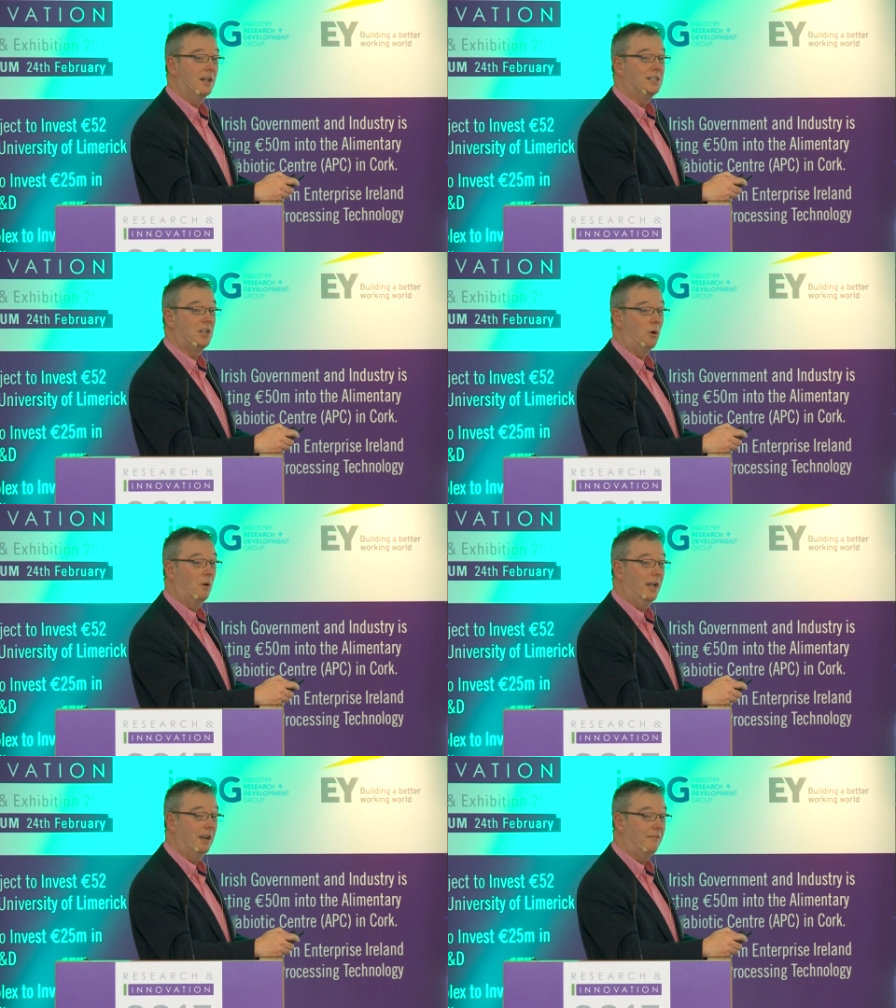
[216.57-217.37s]

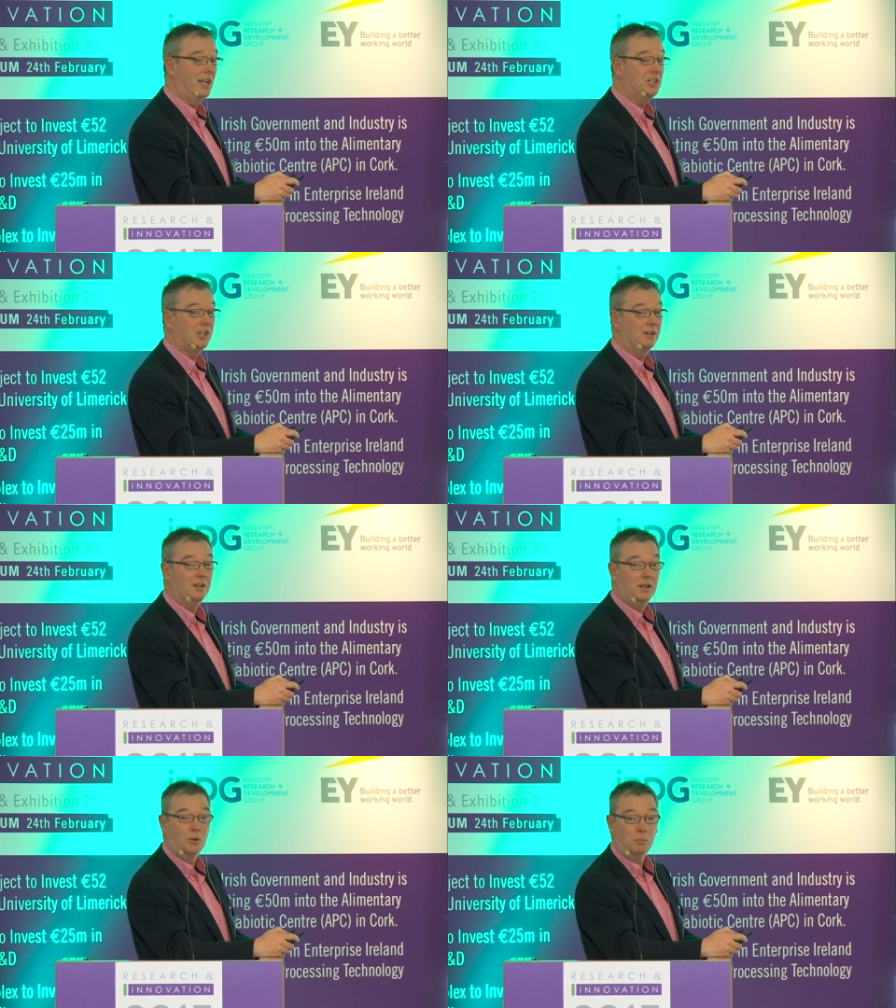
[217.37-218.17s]
So innovation,
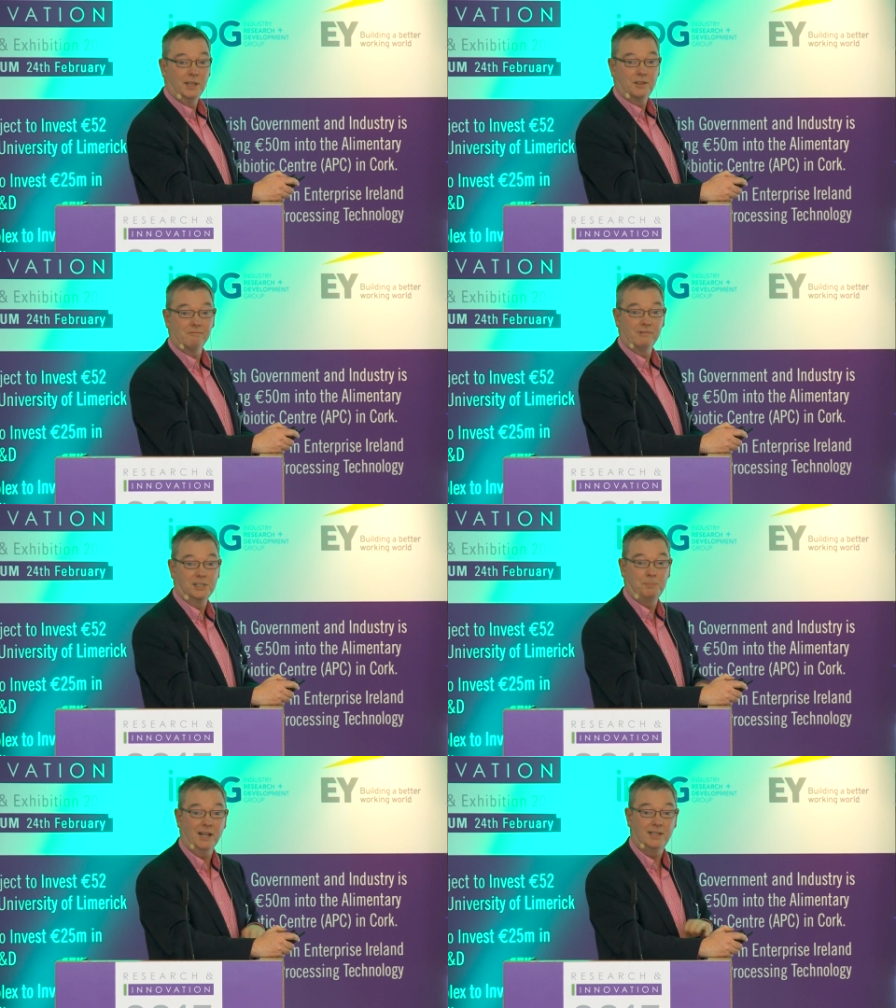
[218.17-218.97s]
with
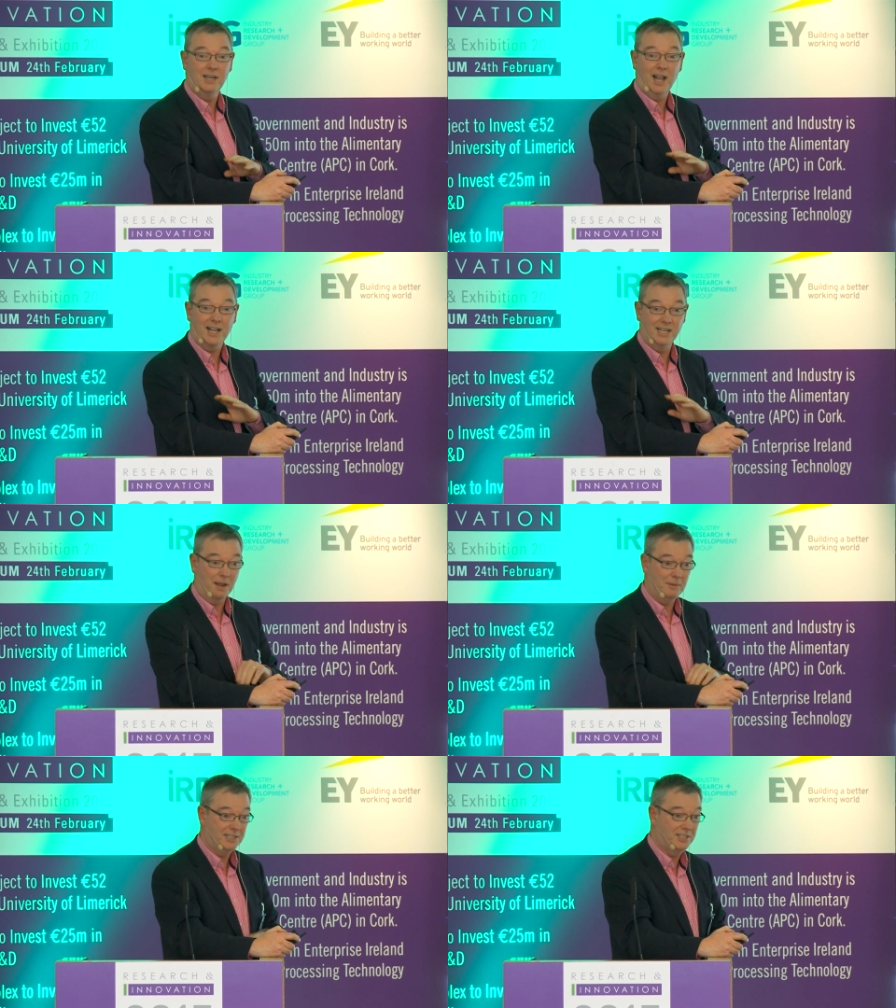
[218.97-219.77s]
respect to the
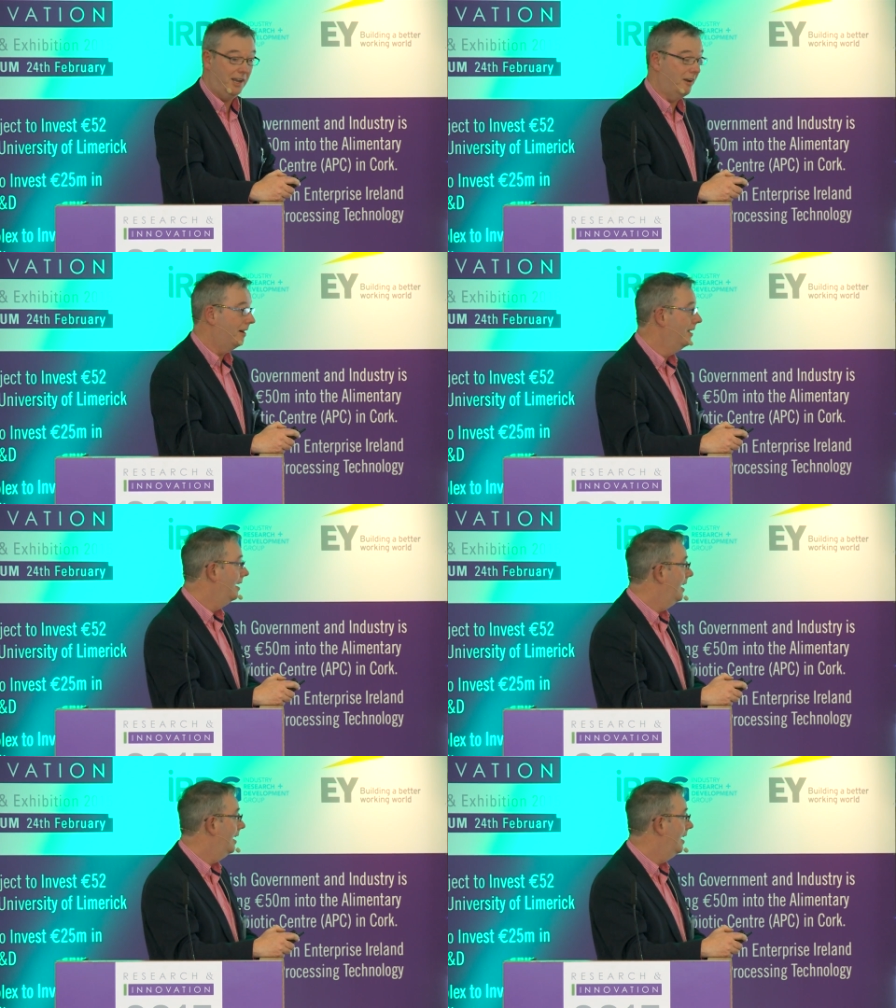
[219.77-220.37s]
academics here,